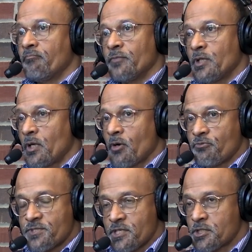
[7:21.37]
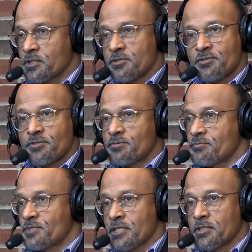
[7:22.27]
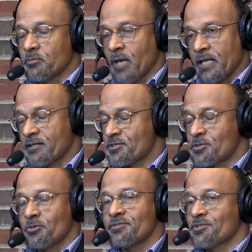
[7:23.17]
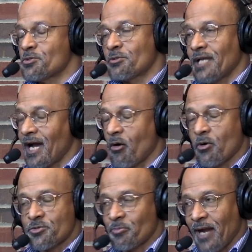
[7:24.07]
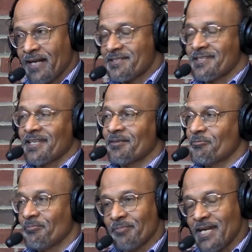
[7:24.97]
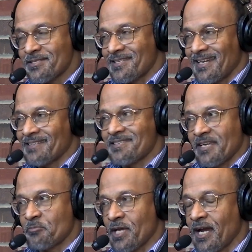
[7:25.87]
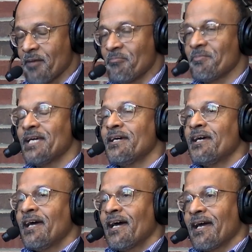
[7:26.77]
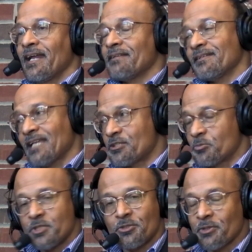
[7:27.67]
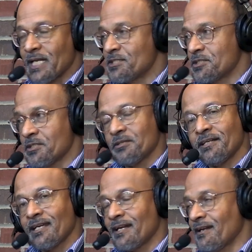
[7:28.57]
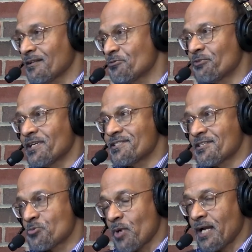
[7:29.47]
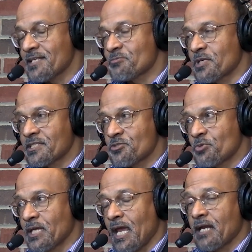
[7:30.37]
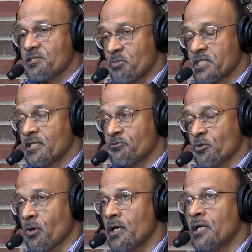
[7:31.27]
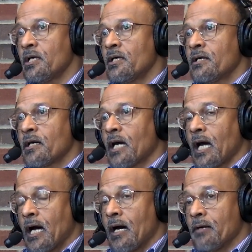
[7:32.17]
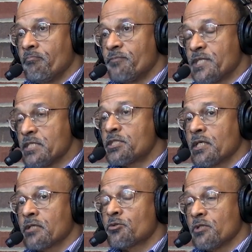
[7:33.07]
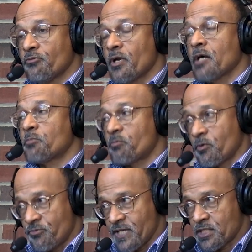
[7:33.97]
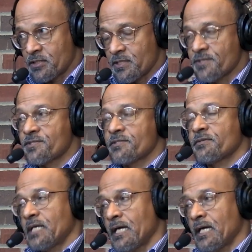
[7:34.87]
You know, physicians teaching medical students usually are also practicing medicine at the same time. And I think that should be true in engineering and in other fields as well, as much as we can, especially if you're teaching to develop professionals.